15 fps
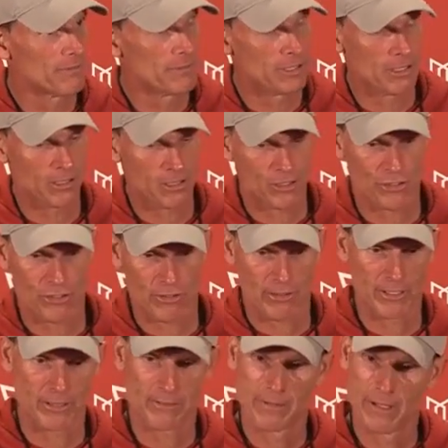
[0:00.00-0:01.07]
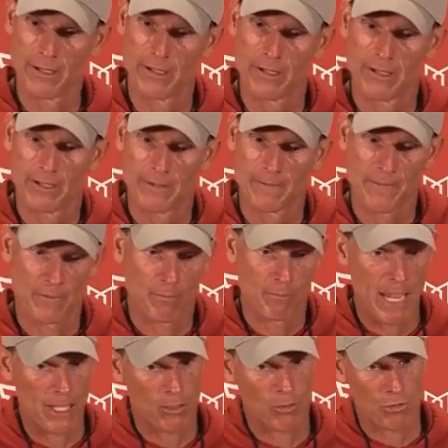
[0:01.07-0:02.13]
you know, because you're in
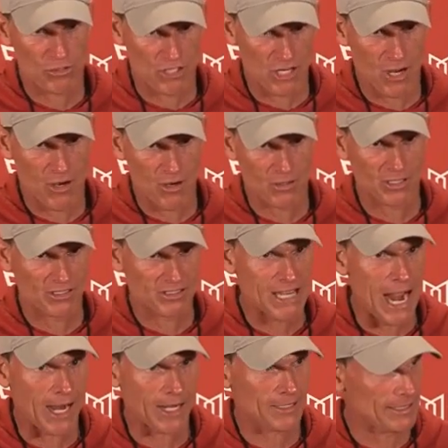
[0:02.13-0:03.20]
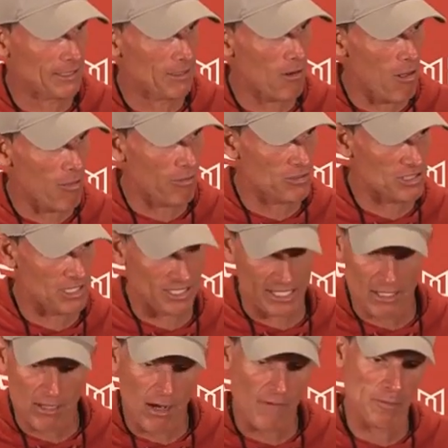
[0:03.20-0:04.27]
man or zone and tackling and all those, and
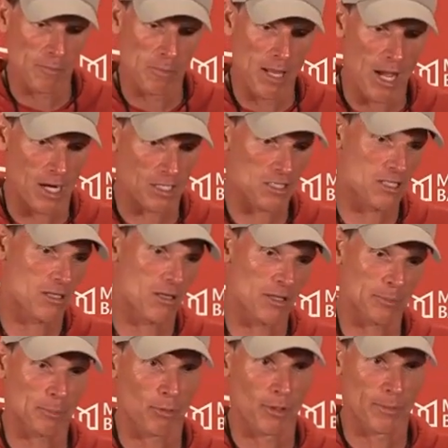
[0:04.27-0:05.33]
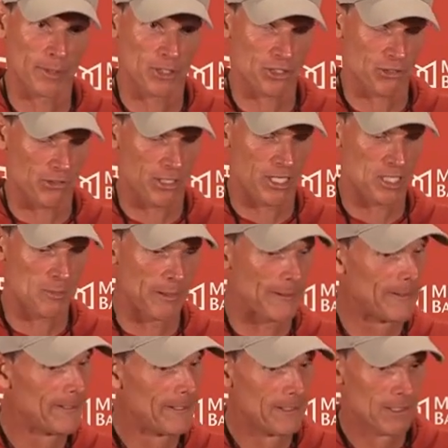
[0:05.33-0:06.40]
getting off of blocks and all the perimeter screens. But
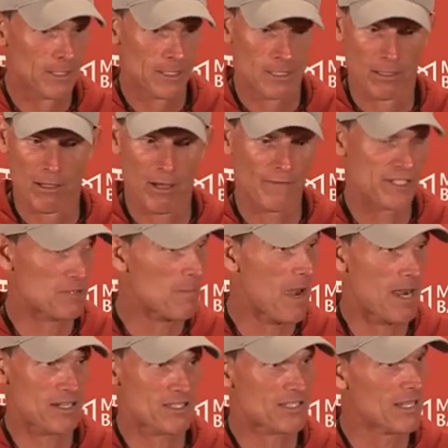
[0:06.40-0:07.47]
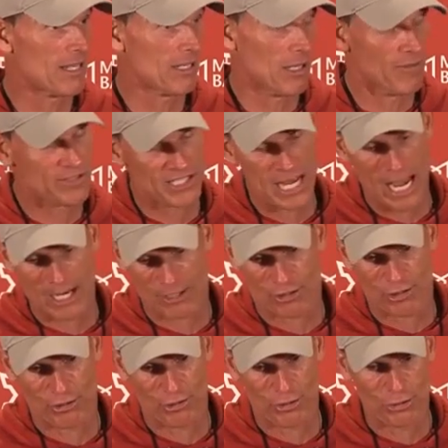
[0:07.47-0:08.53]
love his mindset, love his
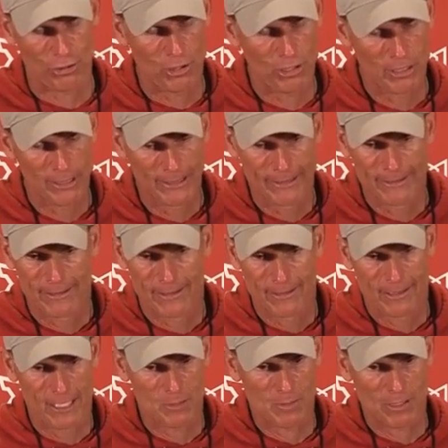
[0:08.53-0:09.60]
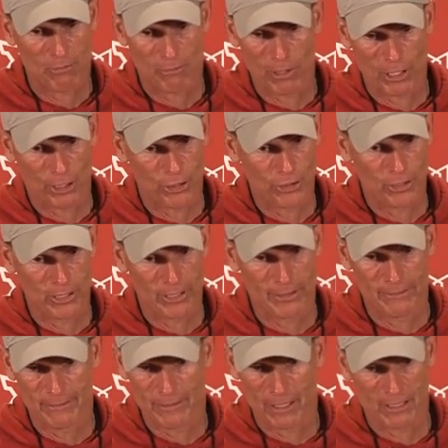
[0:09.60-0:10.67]
attitude. He's been really
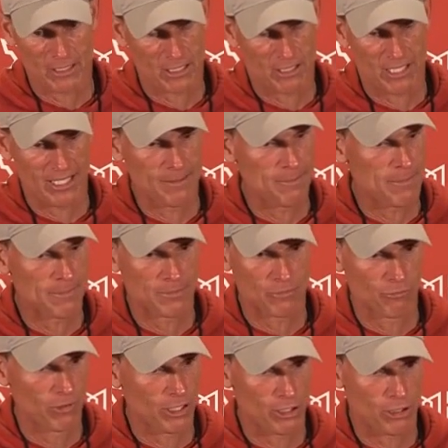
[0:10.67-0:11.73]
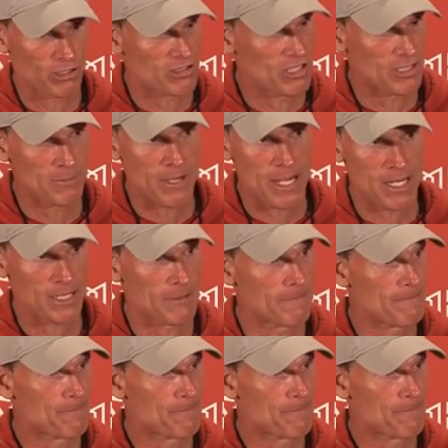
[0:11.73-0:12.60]
good. He's a team, really good teammate.